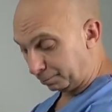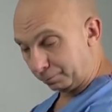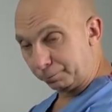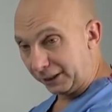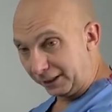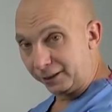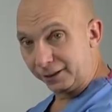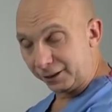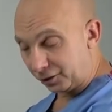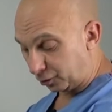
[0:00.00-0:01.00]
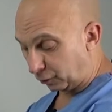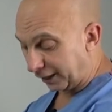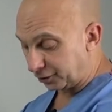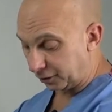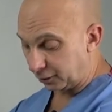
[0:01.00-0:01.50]
me in this
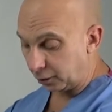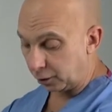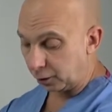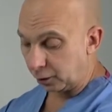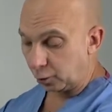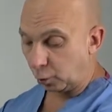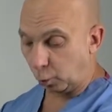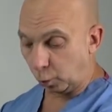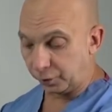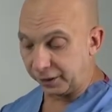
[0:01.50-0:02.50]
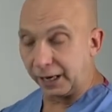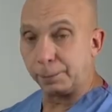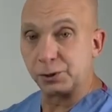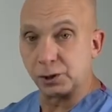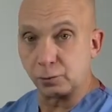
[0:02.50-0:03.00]
direction or the
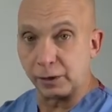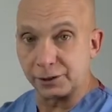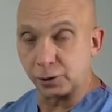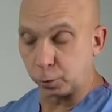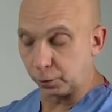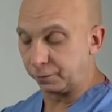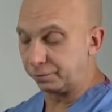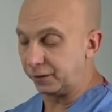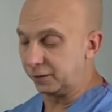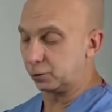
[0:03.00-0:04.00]
opposite direction toward the feet.